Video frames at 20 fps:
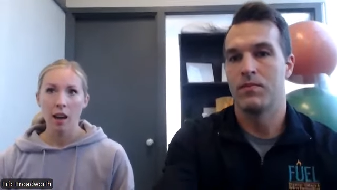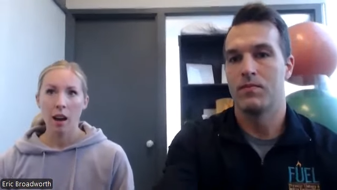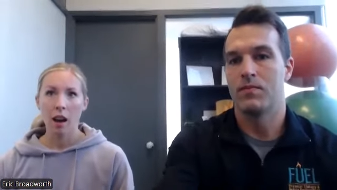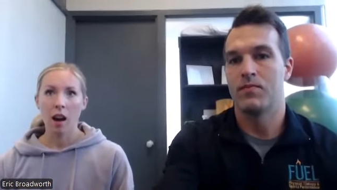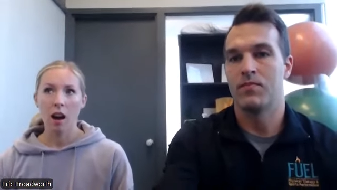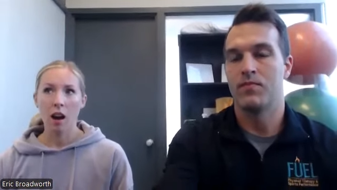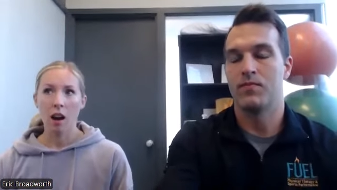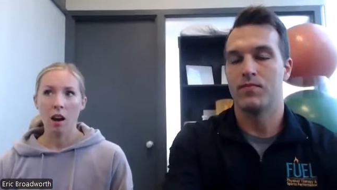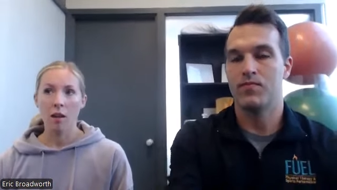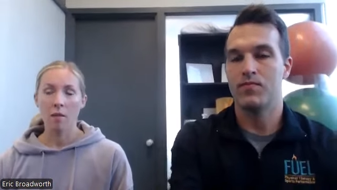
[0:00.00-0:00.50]

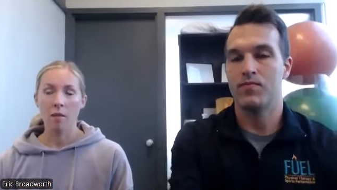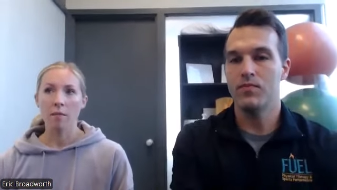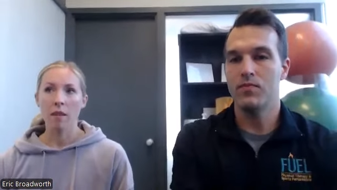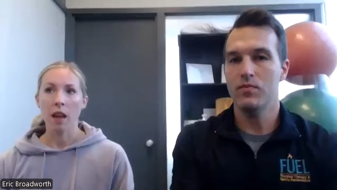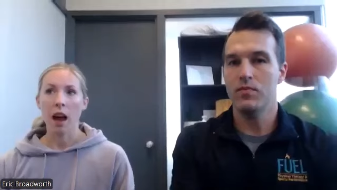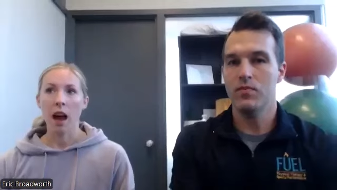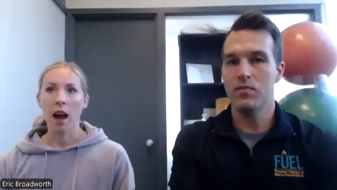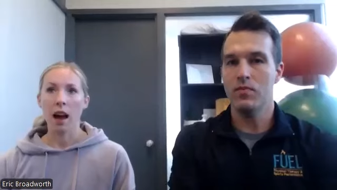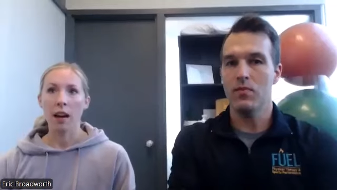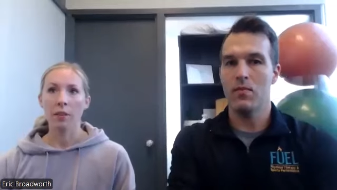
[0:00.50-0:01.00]

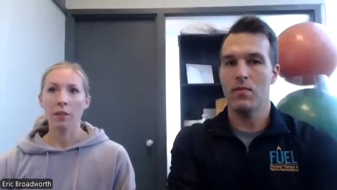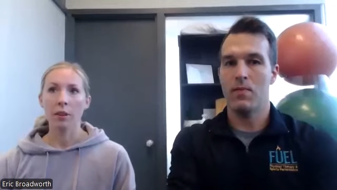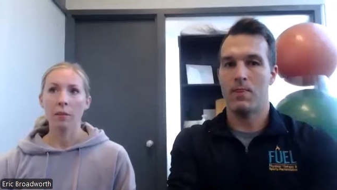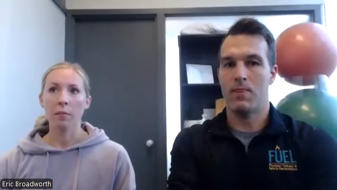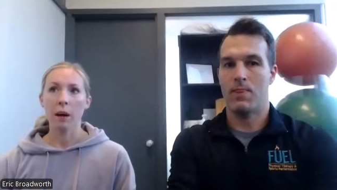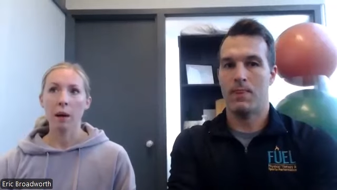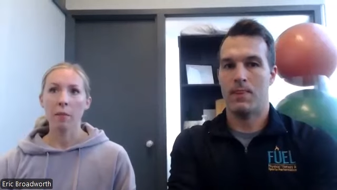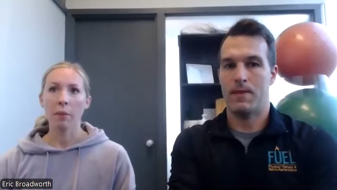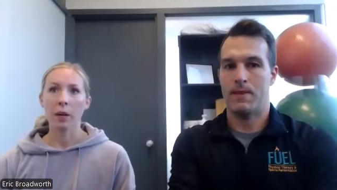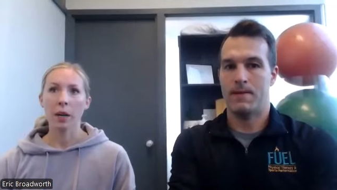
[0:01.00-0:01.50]
Speaker 1: I
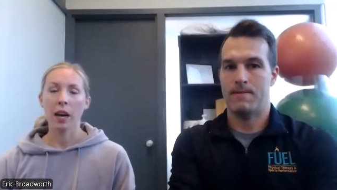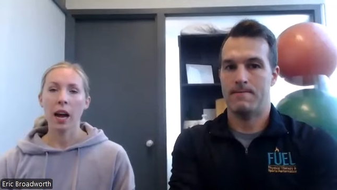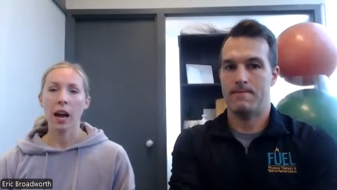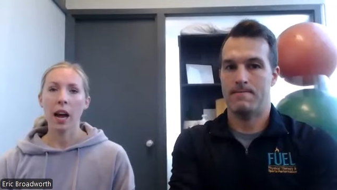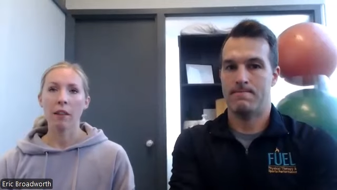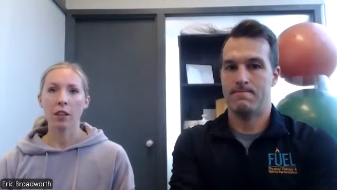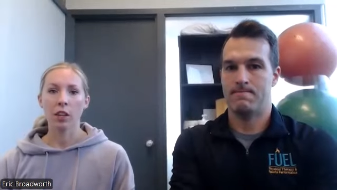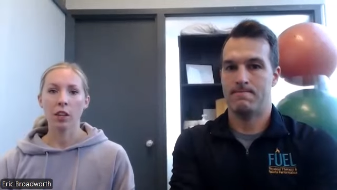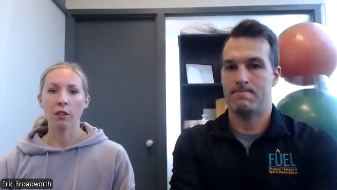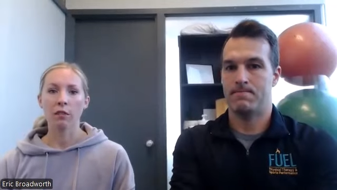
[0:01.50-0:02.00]
remember
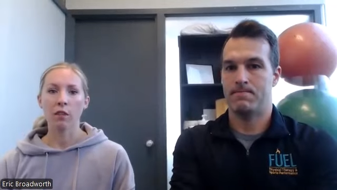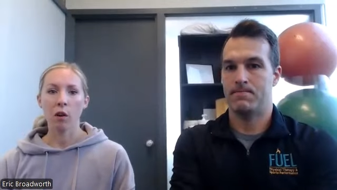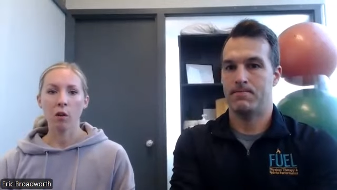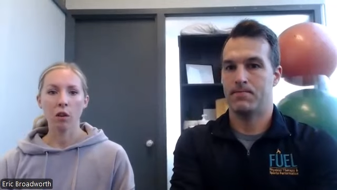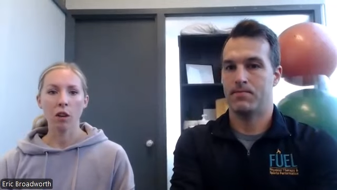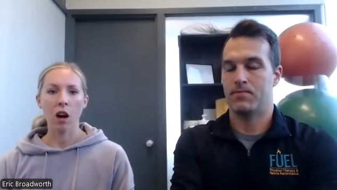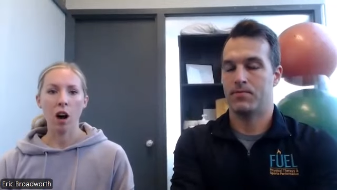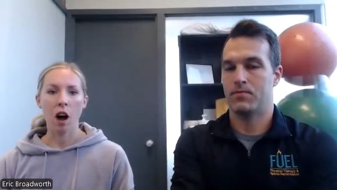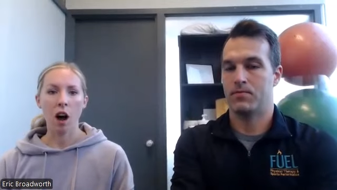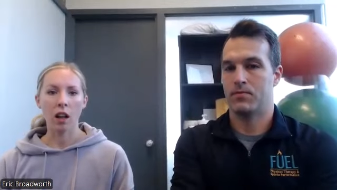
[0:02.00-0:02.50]
having a
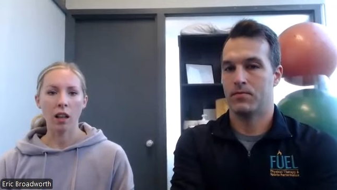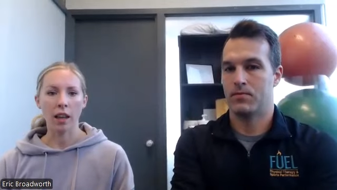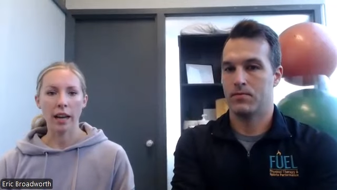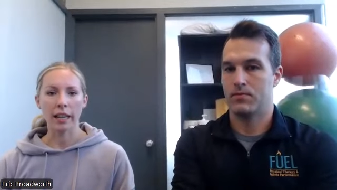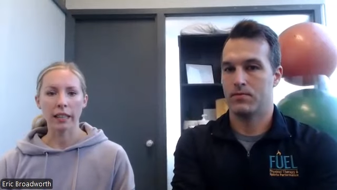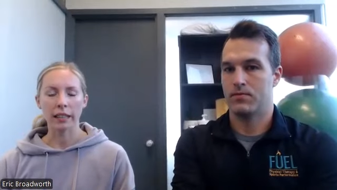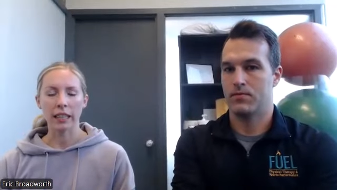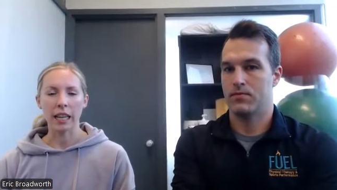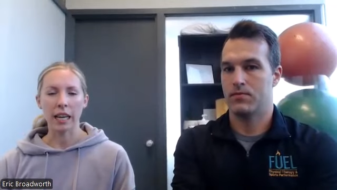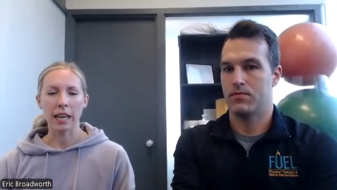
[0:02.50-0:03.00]
phone call
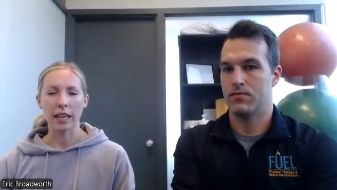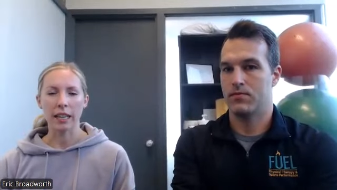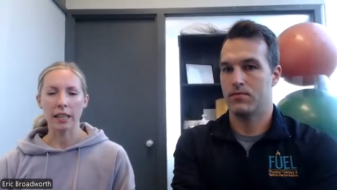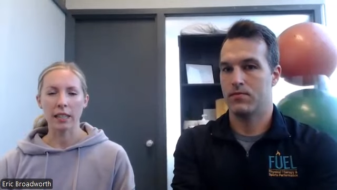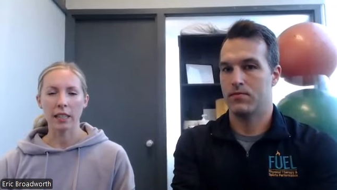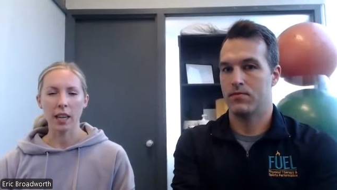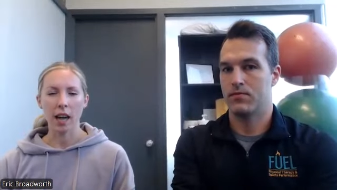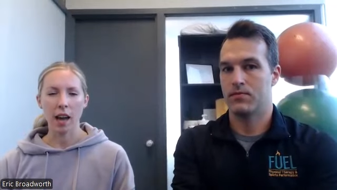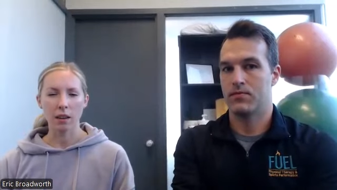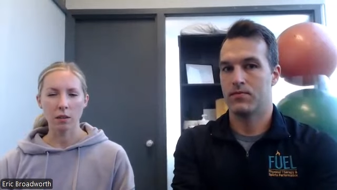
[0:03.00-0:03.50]
at
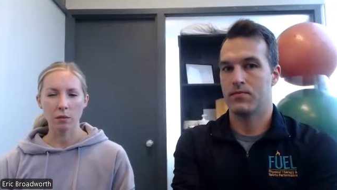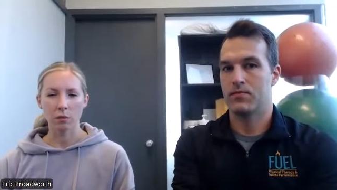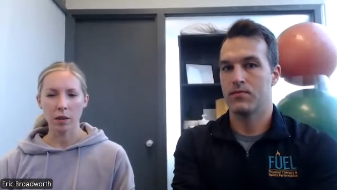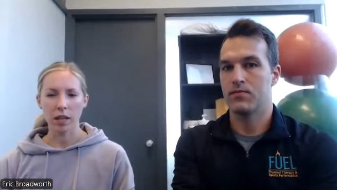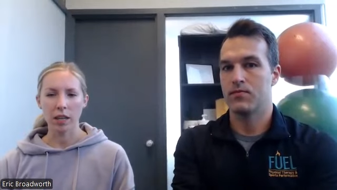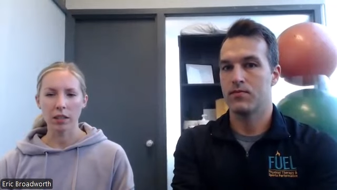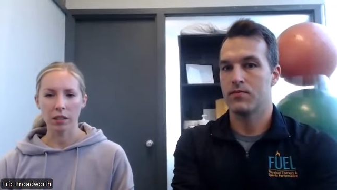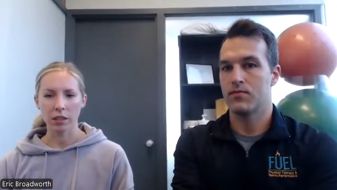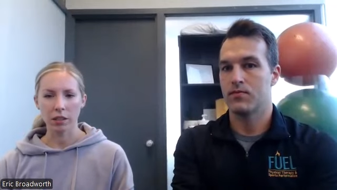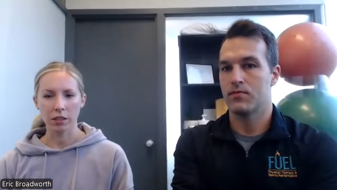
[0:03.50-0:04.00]
10
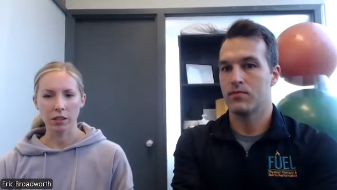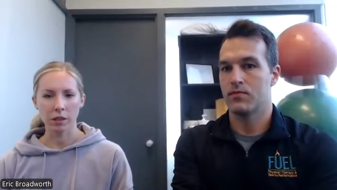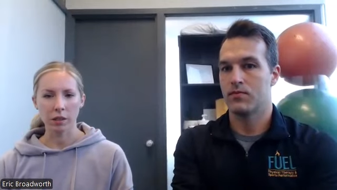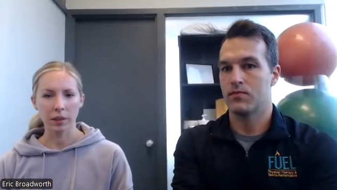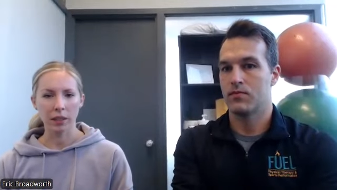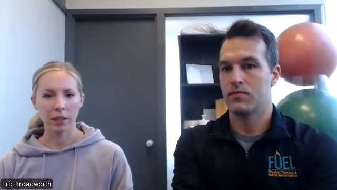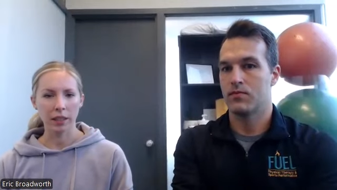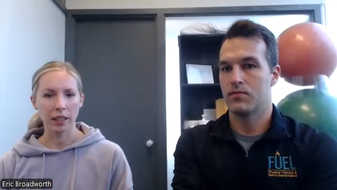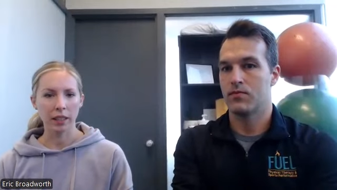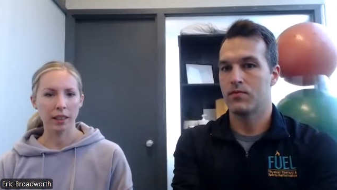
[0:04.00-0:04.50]
weeks or
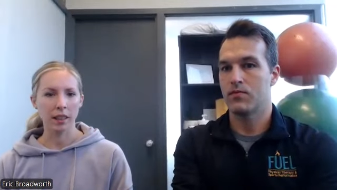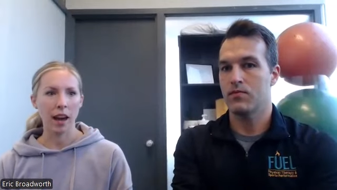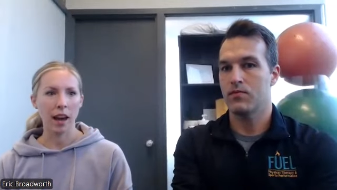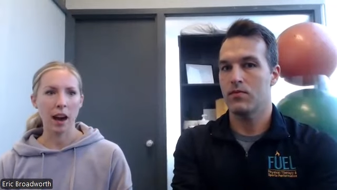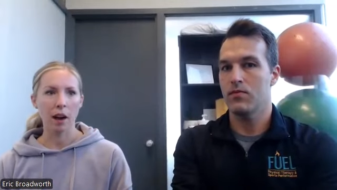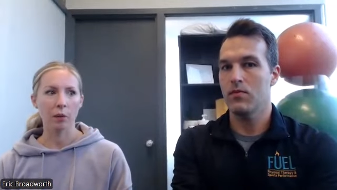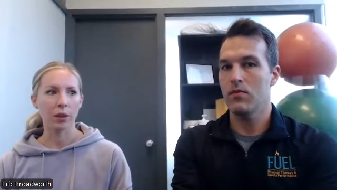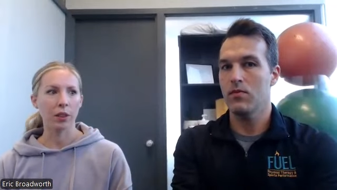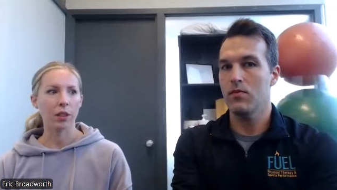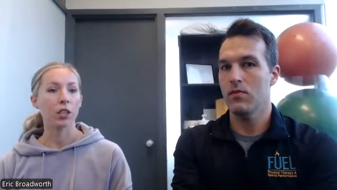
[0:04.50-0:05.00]
something like
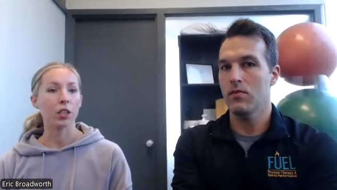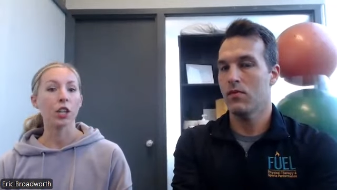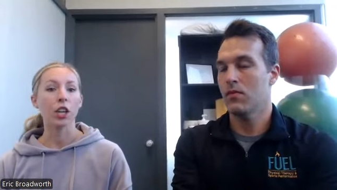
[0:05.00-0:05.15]
that with a